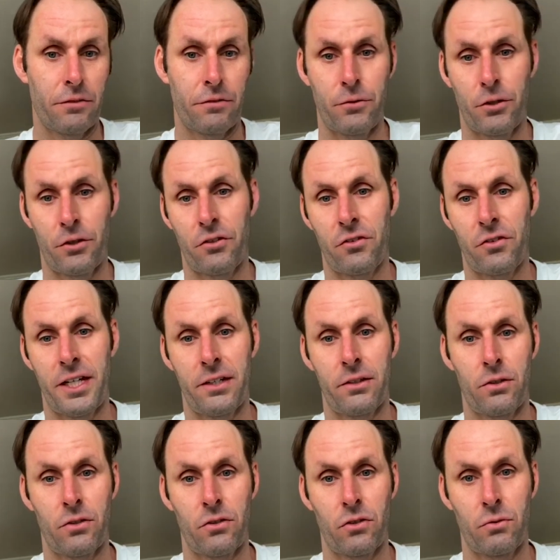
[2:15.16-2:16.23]
the first set
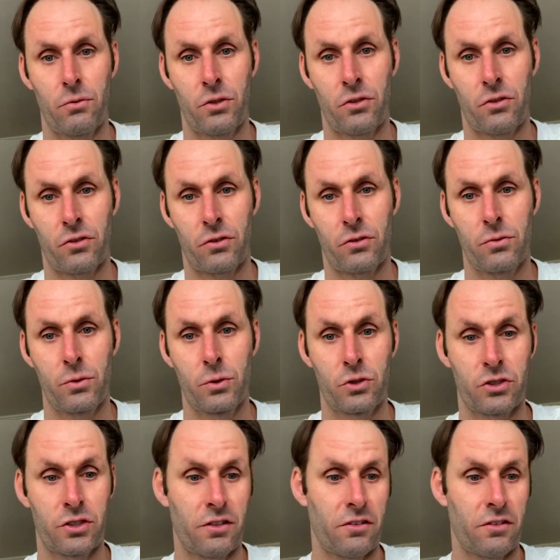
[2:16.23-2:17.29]
also was a crucial